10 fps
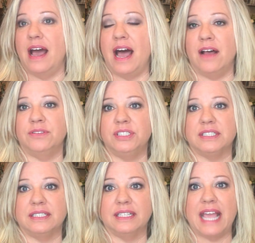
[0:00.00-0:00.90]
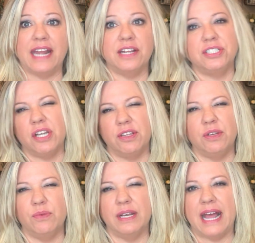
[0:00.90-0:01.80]
I'll just kind of show
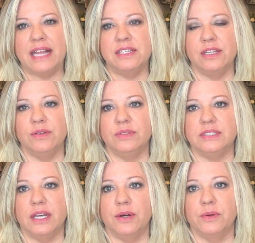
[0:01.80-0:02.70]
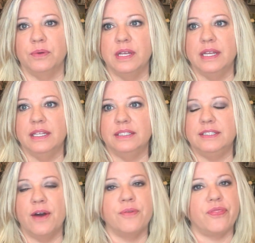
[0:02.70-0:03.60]
you what I do. So
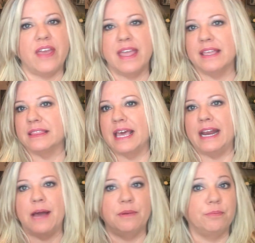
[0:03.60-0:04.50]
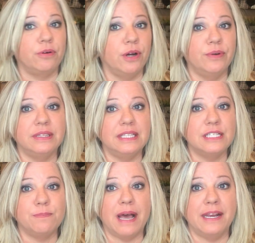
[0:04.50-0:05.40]
don't think that I'm a pro at
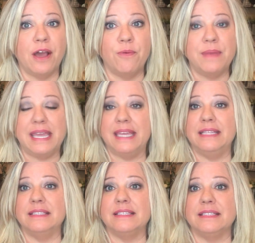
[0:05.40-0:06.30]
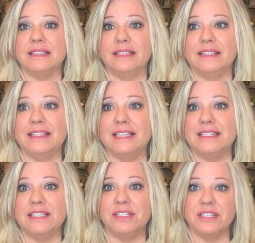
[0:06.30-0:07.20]
this, by no means.
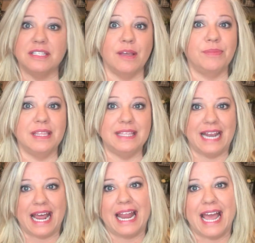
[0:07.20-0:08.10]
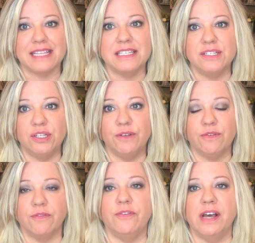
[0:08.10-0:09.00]
This is just something that I like to do
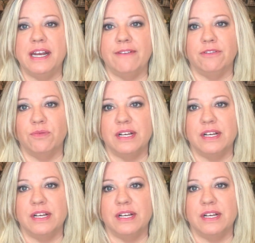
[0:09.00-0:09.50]
for fun every